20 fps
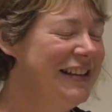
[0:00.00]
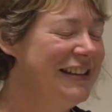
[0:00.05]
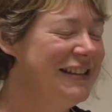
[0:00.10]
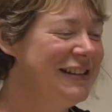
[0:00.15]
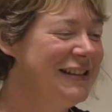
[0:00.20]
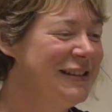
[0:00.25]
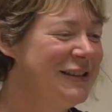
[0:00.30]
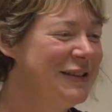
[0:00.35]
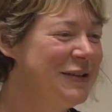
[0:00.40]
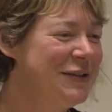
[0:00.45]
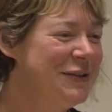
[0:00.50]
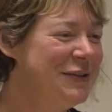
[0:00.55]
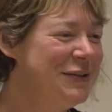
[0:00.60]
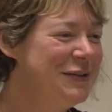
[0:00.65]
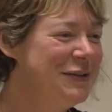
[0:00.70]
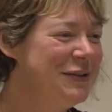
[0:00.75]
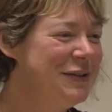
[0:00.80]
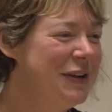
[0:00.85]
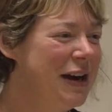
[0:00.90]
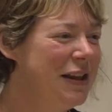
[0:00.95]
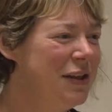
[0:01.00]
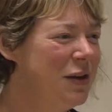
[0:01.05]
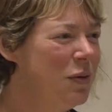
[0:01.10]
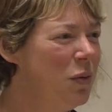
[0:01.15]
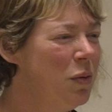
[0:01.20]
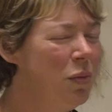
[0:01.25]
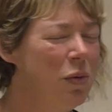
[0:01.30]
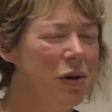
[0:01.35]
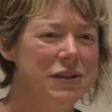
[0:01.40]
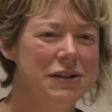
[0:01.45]
So I thought,
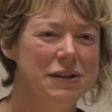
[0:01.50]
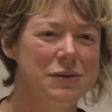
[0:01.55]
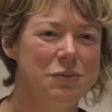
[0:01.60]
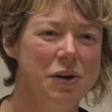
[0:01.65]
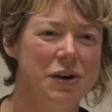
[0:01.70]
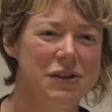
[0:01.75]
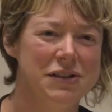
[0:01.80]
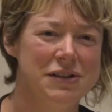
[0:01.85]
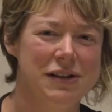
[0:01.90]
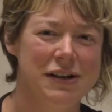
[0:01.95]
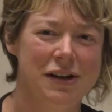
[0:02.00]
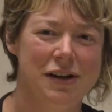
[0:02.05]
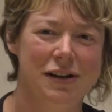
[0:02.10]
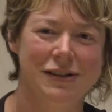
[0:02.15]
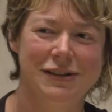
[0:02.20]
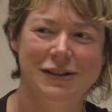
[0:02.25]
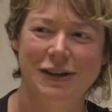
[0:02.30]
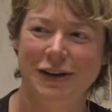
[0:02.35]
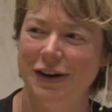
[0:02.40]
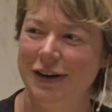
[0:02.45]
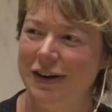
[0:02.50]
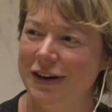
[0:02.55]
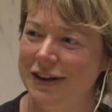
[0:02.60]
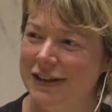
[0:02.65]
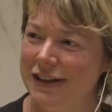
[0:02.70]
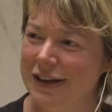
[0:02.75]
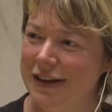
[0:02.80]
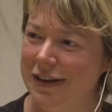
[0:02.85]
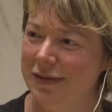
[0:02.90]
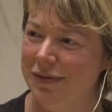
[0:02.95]
well, what's the
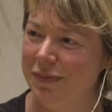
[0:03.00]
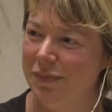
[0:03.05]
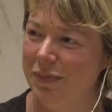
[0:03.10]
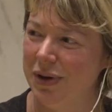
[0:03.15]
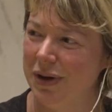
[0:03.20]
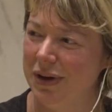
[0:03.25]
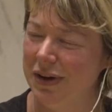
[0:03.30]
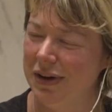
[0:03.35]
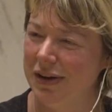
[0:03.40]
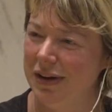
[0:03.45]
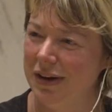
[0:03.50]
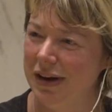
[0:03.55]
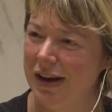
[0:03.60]
alternative? But